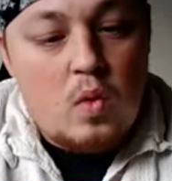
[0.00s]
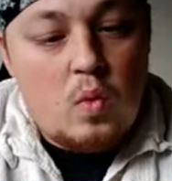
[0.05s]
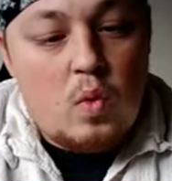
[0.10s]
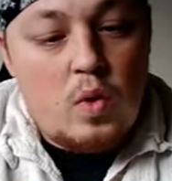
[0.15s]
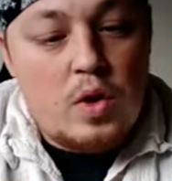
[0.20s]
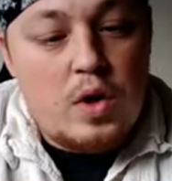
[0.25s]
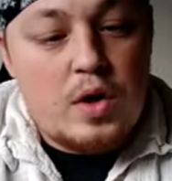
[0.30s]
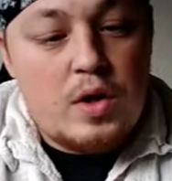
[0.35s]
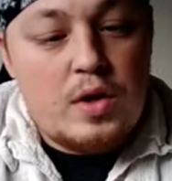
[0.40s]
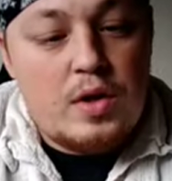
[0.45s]

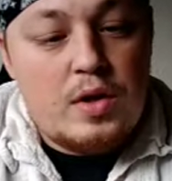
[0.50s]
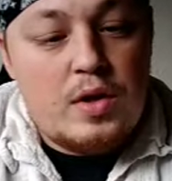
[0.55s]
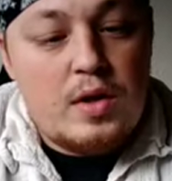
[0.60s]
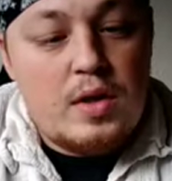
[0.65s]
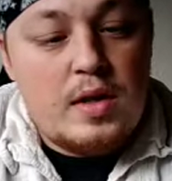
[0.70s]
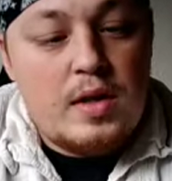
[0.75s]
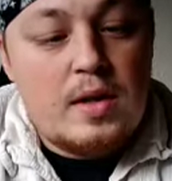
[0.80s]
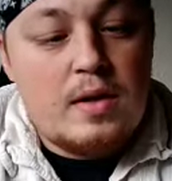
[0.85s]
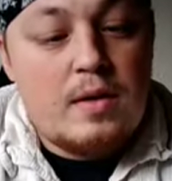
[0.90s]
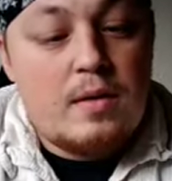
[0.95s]

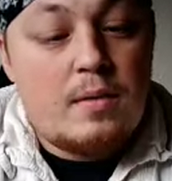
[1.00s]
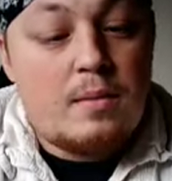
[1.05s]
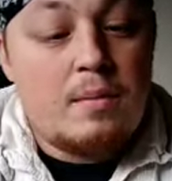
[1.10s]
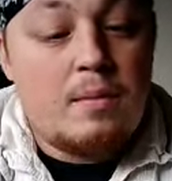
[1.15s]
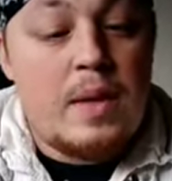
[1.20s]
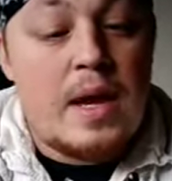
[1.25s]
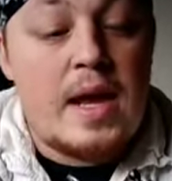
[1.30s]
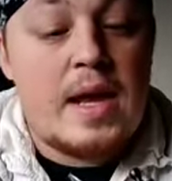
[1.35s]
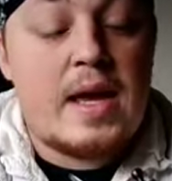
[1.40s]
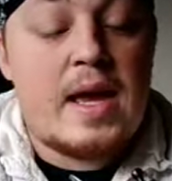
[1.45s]
would
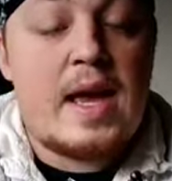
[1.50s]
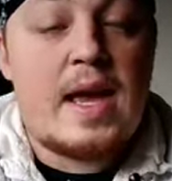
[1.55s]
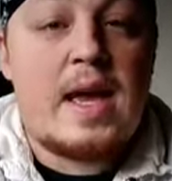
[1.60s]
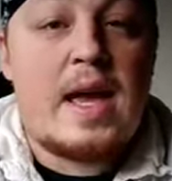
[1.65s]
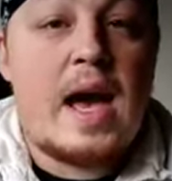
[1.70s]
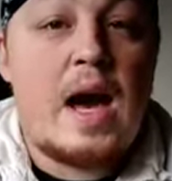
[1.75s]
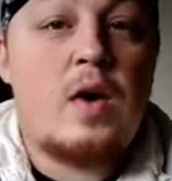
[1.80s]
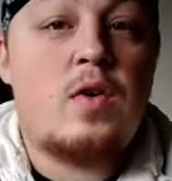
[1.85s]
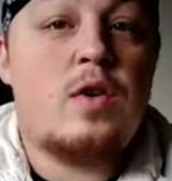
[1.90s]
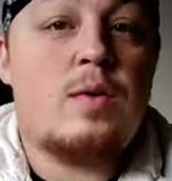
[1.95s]
make a
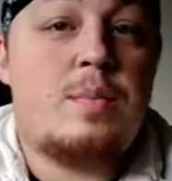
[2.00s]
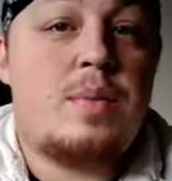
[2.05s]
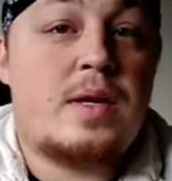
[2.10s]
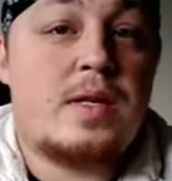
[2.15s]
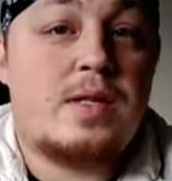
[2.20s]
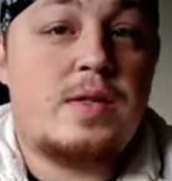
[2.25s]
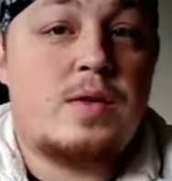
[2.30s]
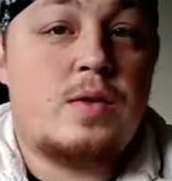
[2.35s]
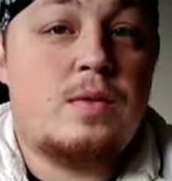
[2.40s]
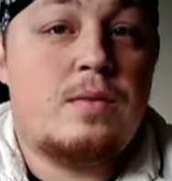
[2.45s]
Howdah
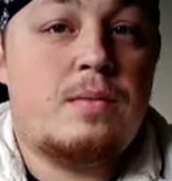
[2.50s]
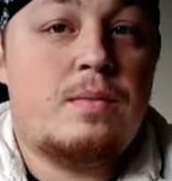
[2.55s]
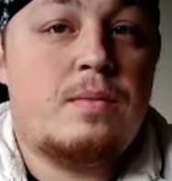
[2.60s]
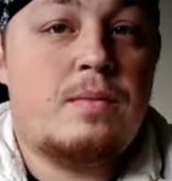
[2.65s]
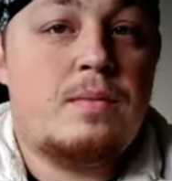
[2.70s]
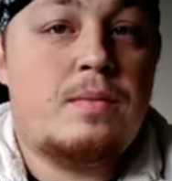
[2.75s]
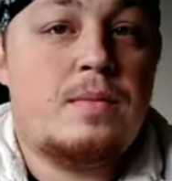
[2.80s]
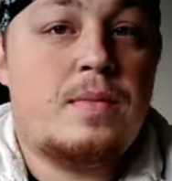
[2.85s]
pistol